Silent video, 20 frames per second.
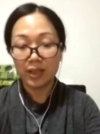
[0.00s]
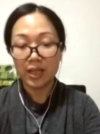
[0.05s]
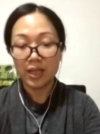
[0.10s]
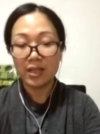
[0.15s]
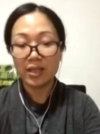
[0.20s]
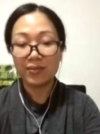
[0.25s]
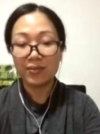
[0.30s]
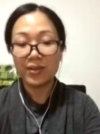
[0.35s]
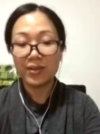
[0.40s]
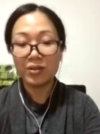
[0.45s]
In
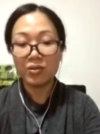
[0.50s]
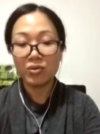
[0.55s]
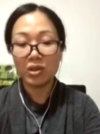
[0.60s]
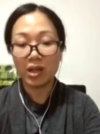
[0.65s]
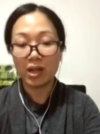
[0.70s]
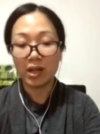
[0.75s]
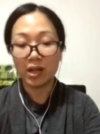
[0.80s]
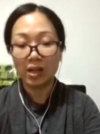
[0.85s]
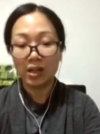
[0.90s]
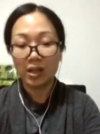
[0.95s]
the
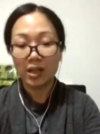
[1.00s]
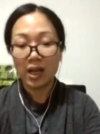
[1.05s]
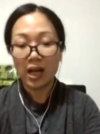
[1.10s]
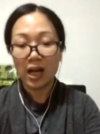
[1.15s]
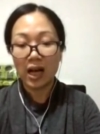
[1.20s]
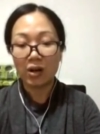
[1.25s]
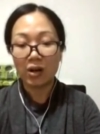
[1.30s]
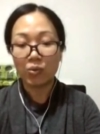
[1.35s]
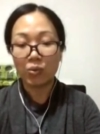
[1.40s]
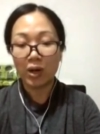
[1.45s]
future,
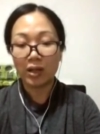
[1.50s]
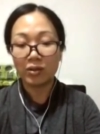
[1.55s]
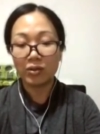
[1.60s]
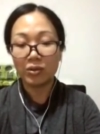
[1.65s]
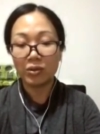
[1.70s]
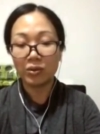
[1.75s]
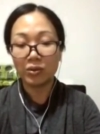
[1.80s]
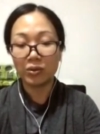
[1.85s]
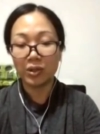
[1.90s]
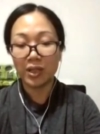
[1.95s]
I want
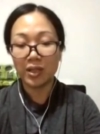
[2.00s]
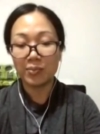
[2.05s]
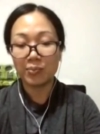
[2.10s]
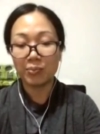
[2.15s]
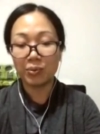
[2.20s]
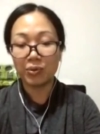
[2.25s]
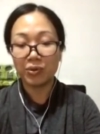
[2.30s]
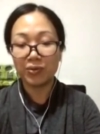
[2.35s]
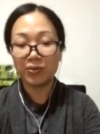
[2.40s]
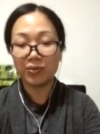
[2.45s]
to
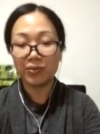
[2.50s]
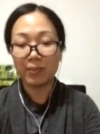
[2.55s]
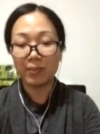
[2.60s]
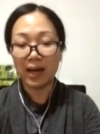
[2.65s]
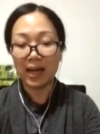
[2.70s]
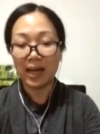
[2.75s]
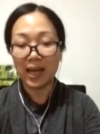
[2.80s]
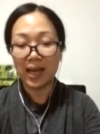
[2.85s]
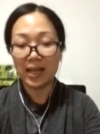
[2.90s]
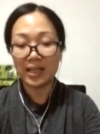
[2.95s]
improve
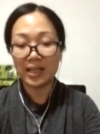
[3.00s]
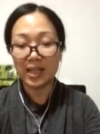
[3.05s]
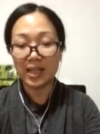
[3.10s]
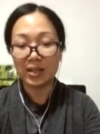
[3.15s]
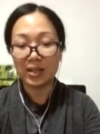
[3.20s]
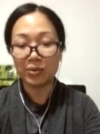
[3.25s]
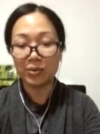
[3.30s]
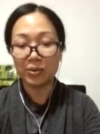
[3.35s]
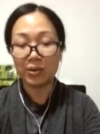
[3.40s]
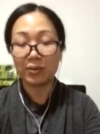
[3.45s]
my
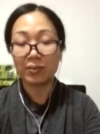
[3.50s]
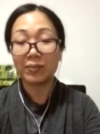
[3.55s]
English.